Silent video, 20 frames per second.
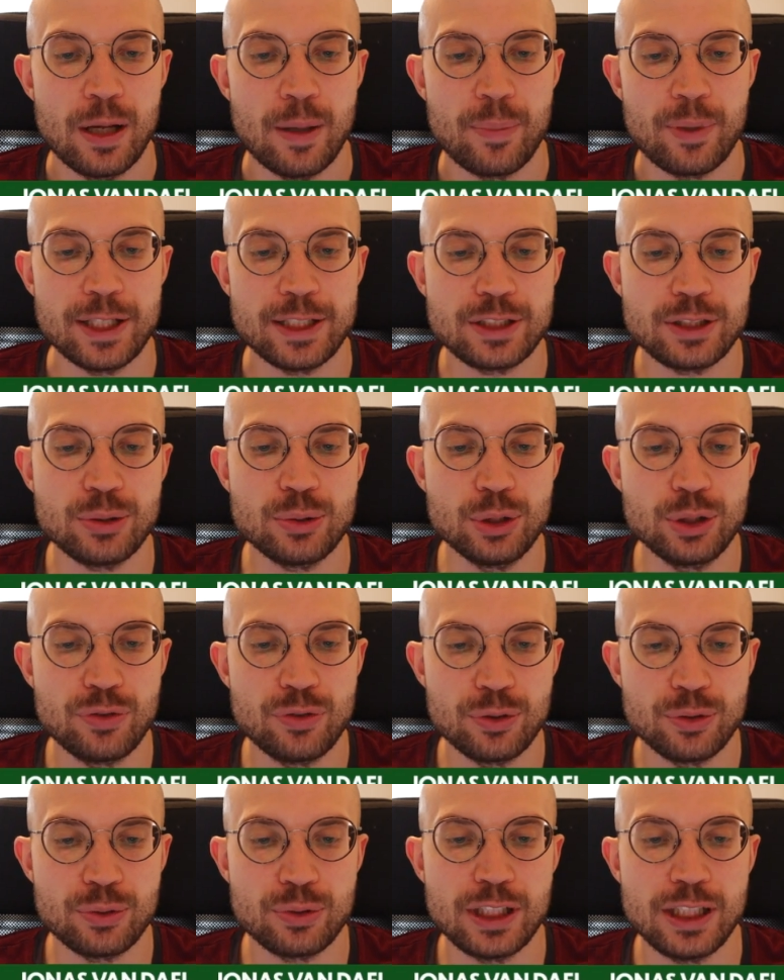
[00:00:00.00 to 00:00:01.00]
But it's
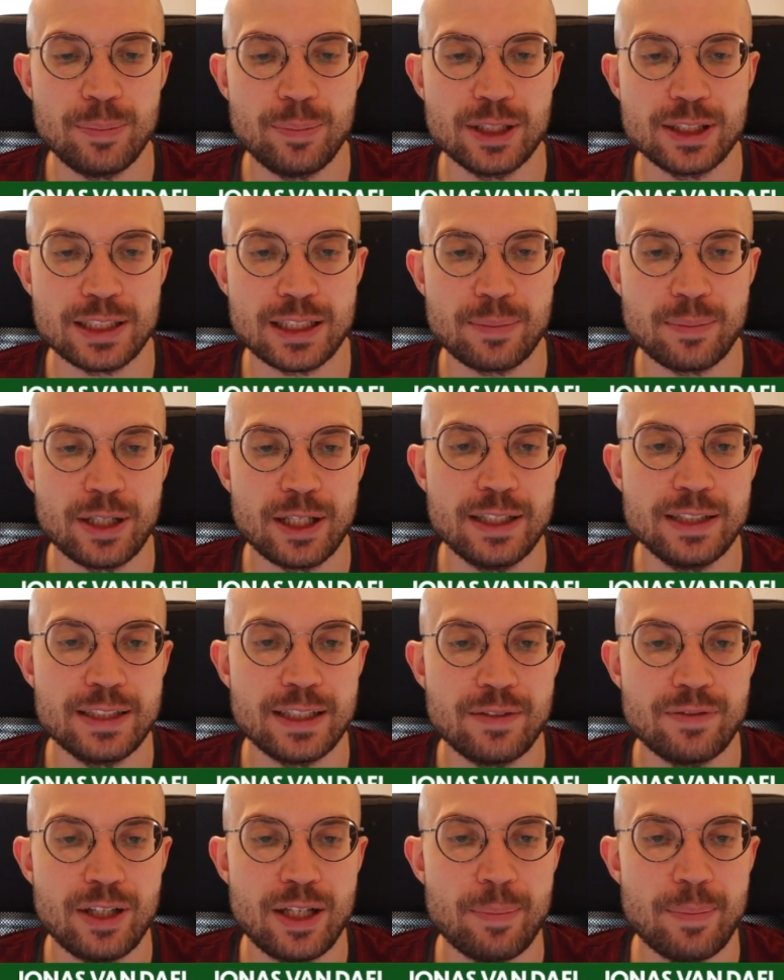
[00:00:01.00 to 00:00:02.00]
useful to keep this in mind
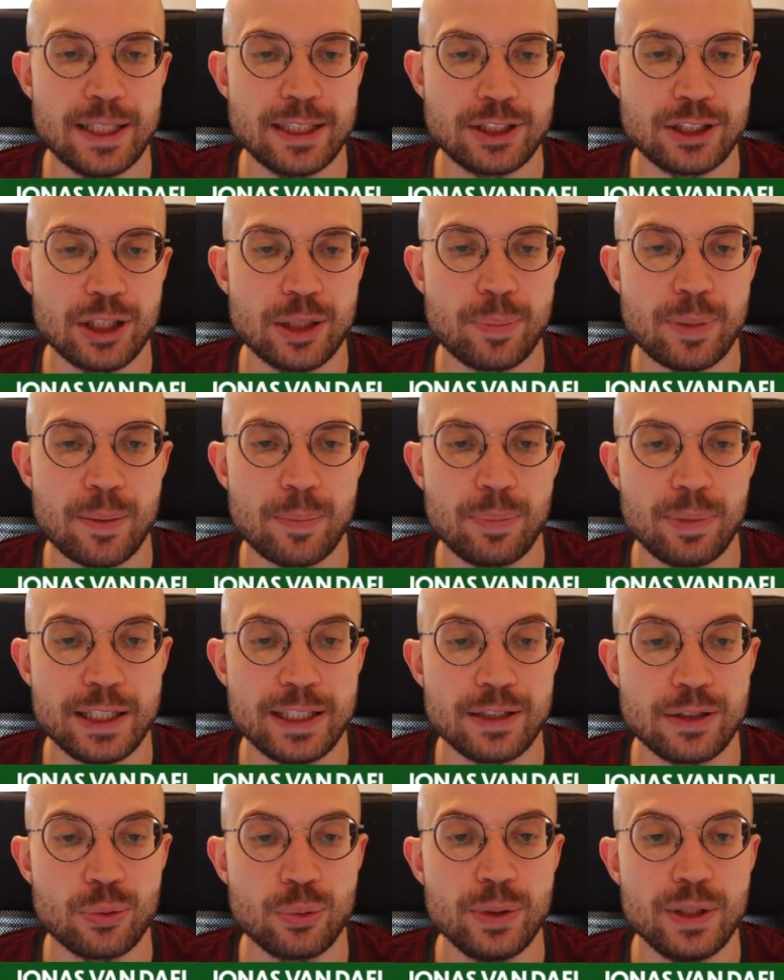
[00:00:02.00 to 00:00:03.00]
if they mess up and play
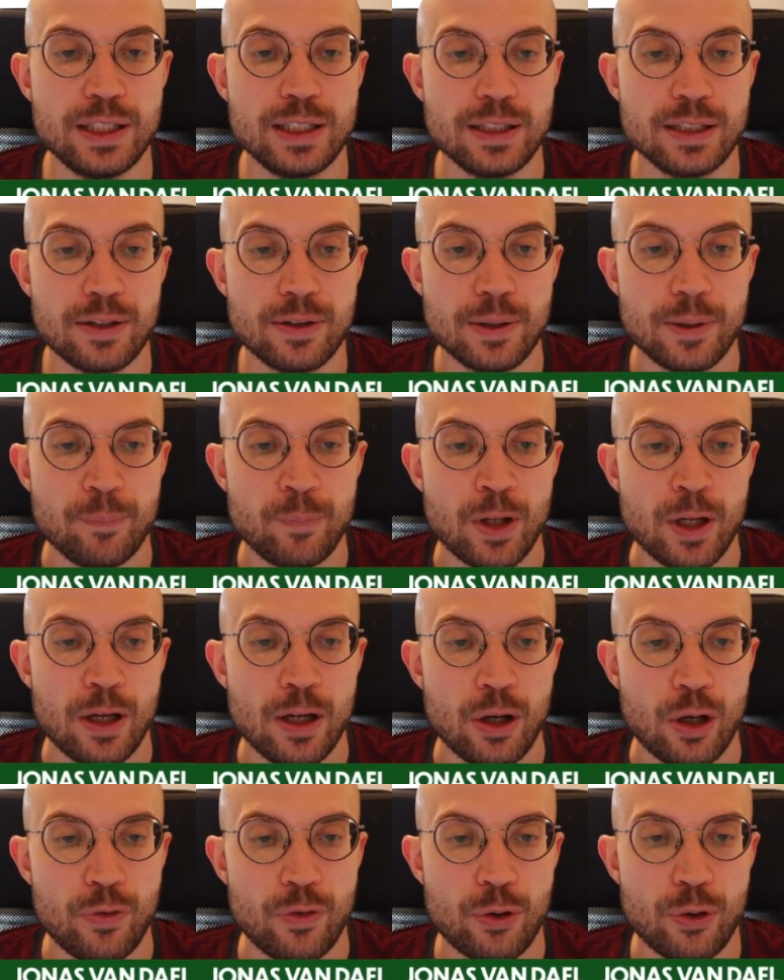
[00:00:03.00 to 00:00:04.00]
the queen here.
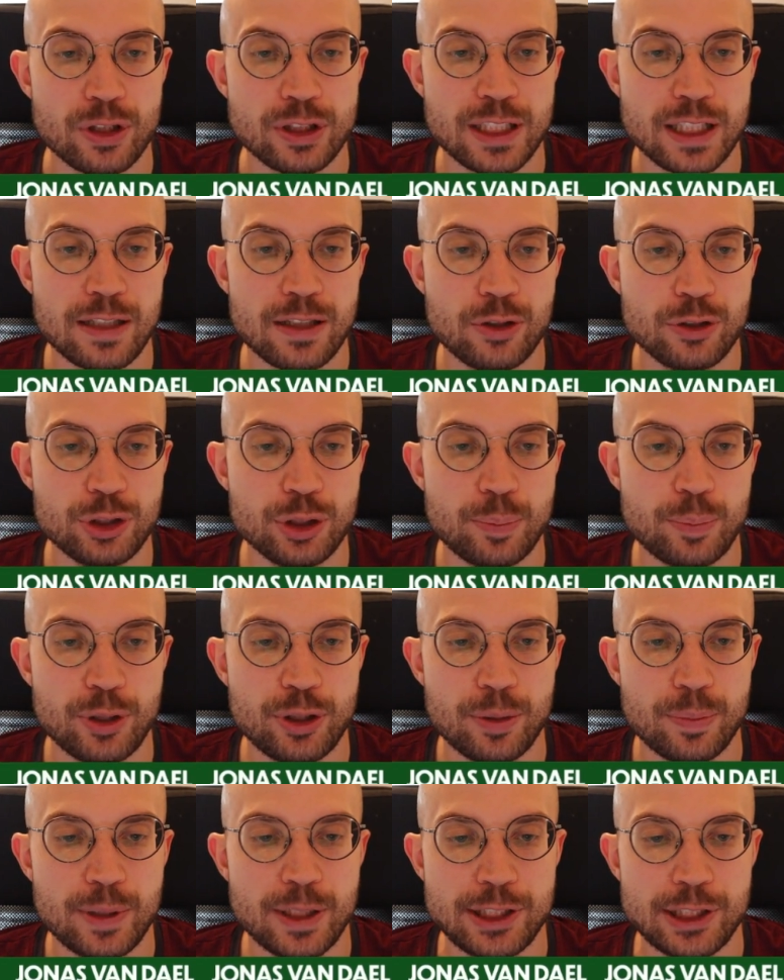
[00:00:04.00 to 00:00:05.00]
Of course, they can also put
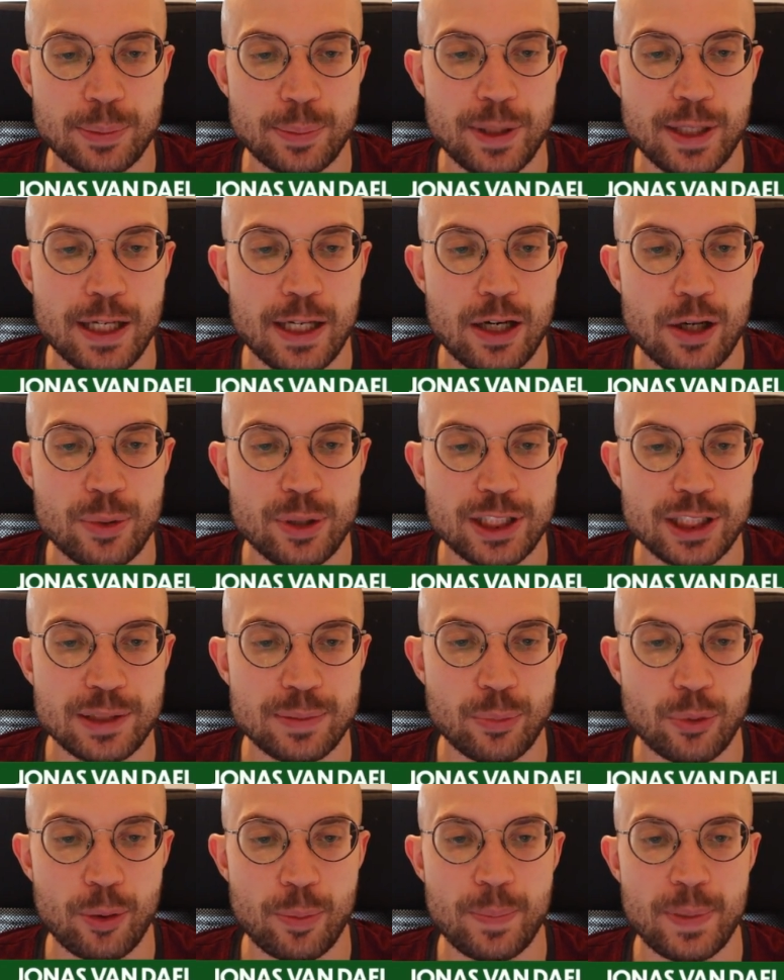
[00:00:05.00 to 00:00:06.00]
the bishop here, which is
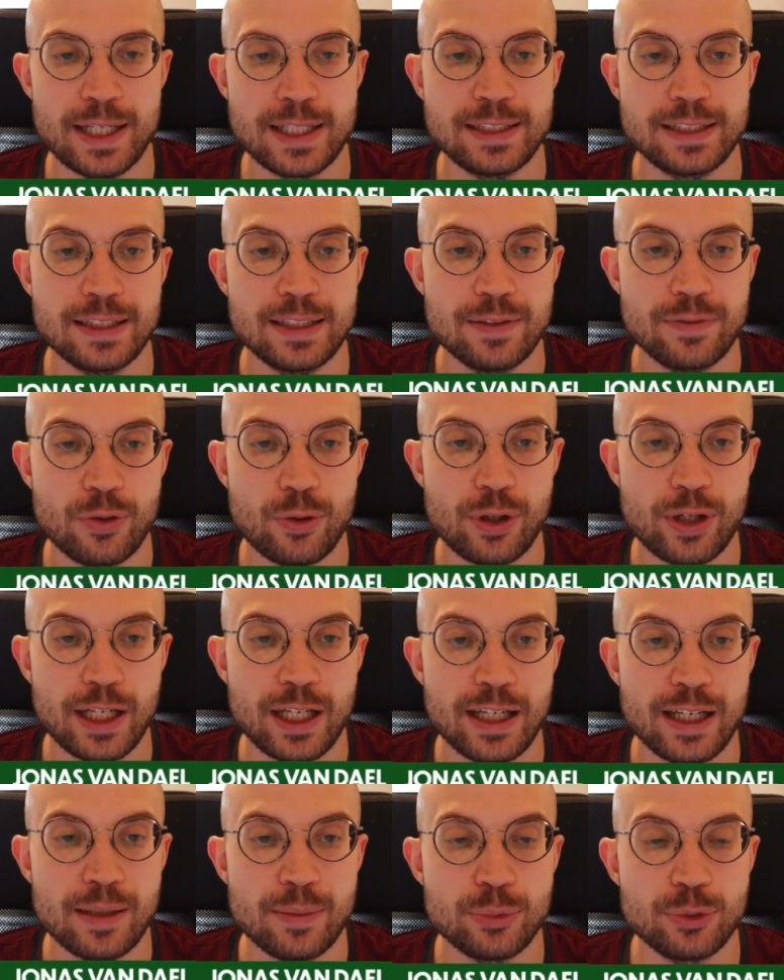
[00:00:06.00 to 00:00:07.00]
more passive, or they
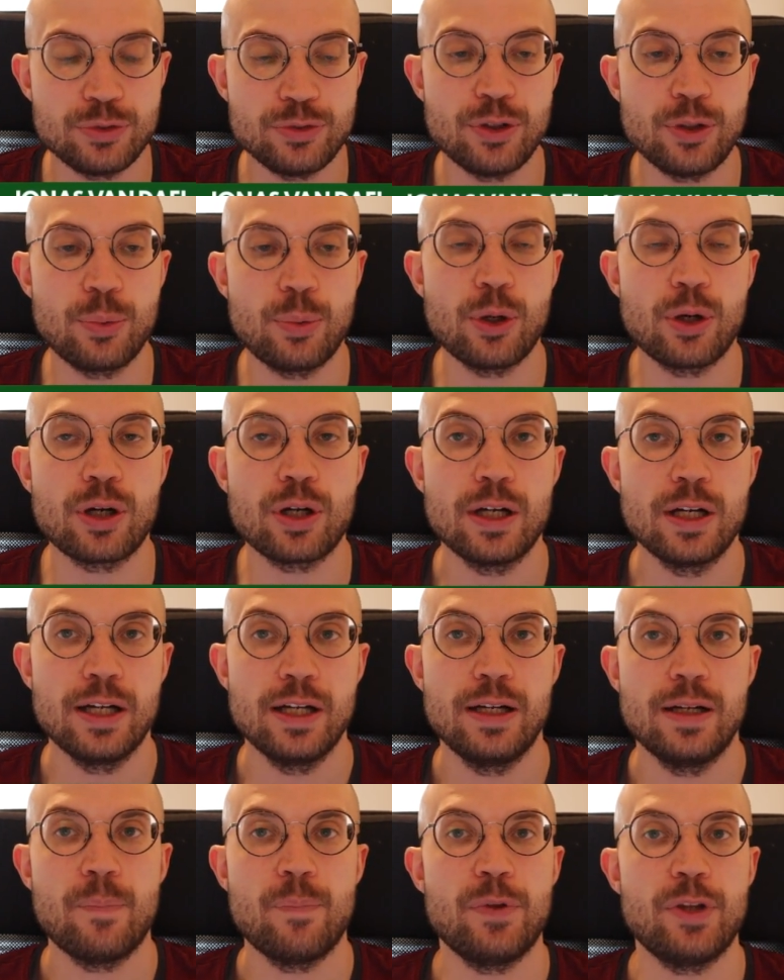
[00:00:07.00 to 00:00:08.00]
can move the rook.
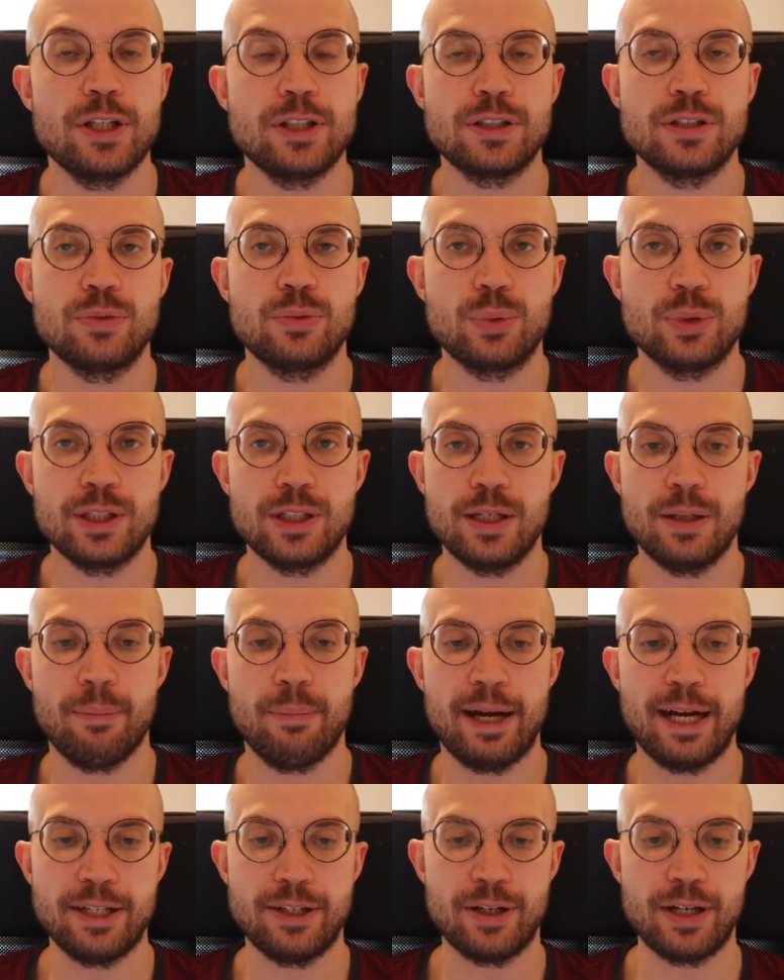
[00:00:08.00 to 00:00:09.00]
Doesn't really
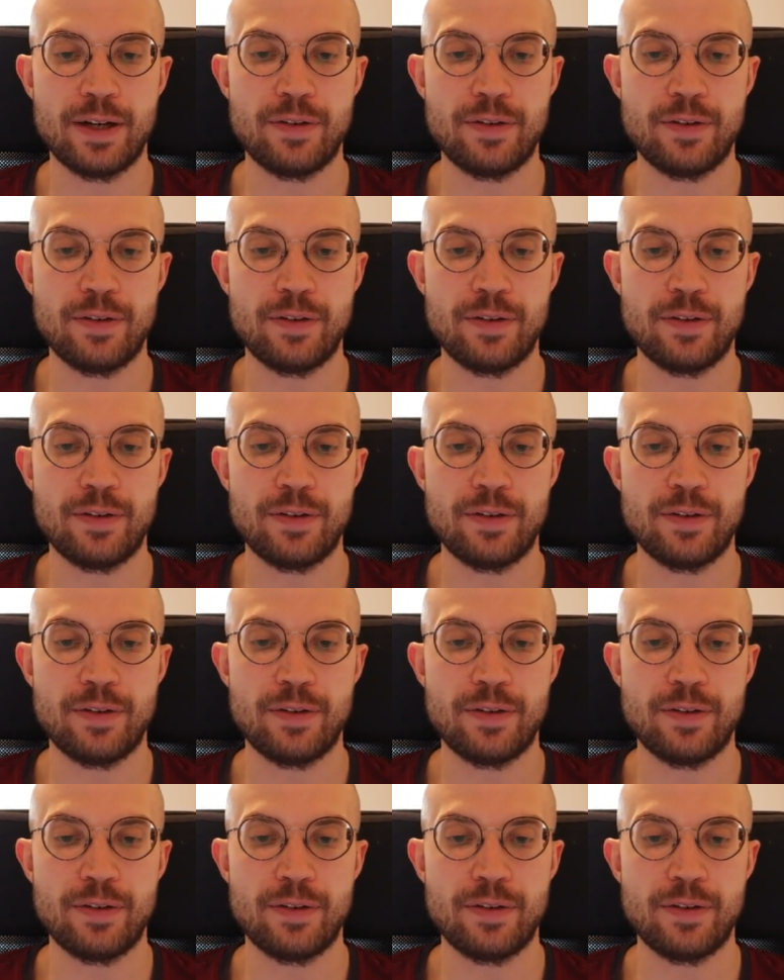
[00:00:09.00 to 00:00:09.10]
matter.